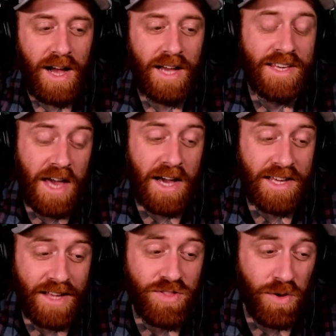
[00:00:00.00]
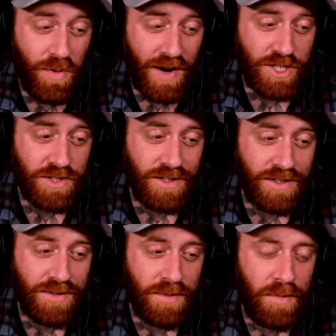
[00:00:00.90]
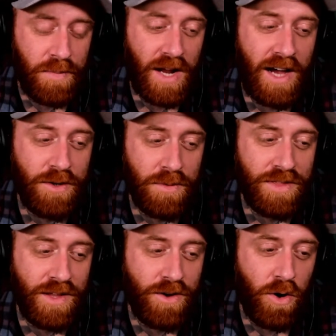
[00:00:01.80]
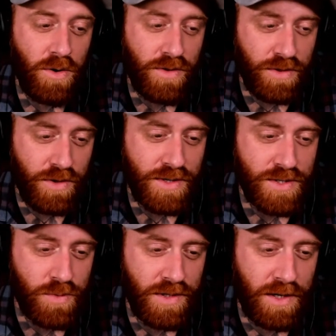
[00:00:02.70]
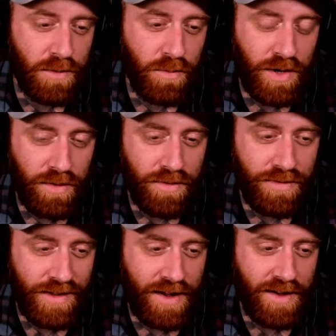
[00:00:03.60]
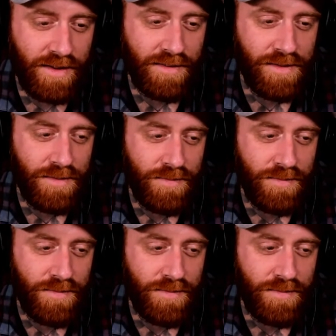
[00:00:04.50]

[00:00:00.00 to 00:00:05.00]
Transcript: I get the question, but I don't think earth good is really a real thing.